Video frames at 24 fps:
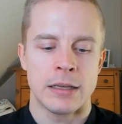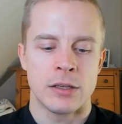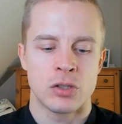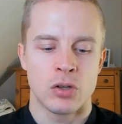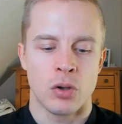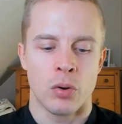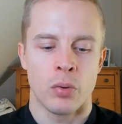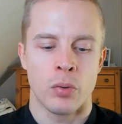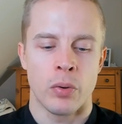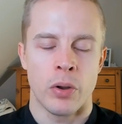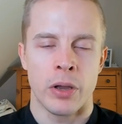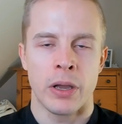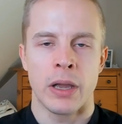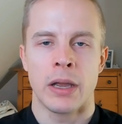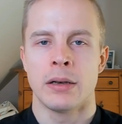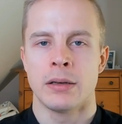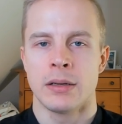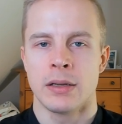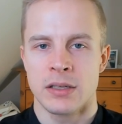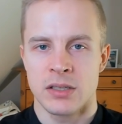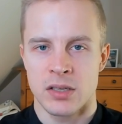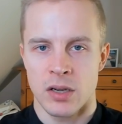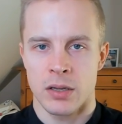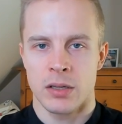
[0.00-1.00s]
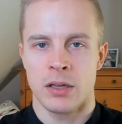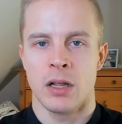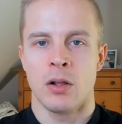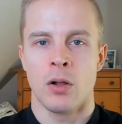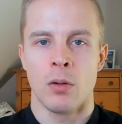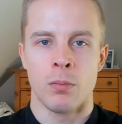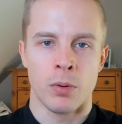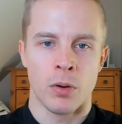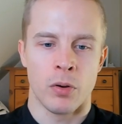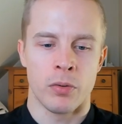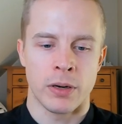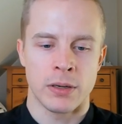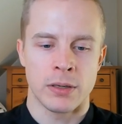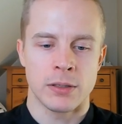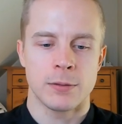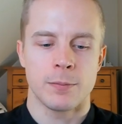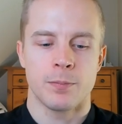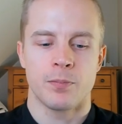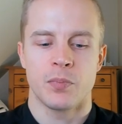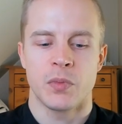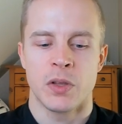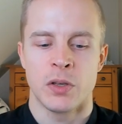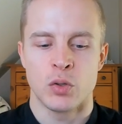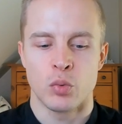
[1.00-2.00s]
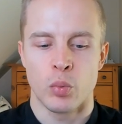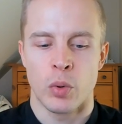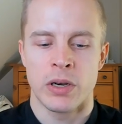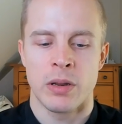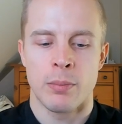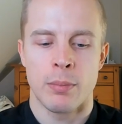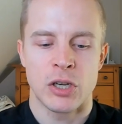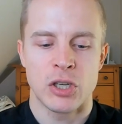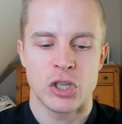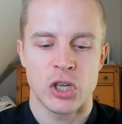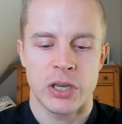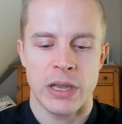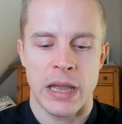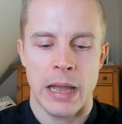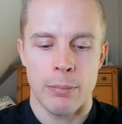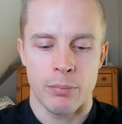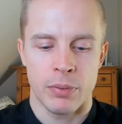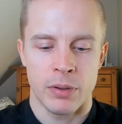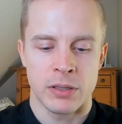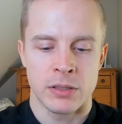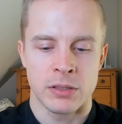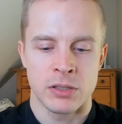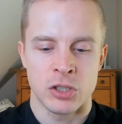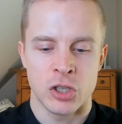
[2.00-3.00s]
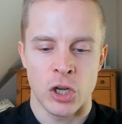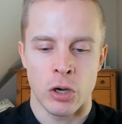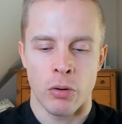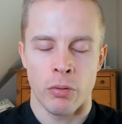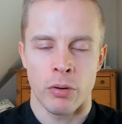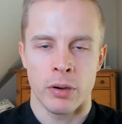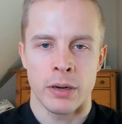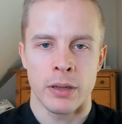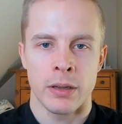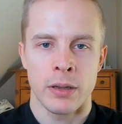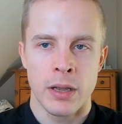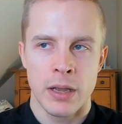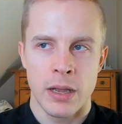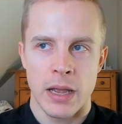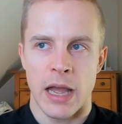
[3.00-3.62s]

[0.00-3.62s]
So again, the cycling component is where the magic happens generally,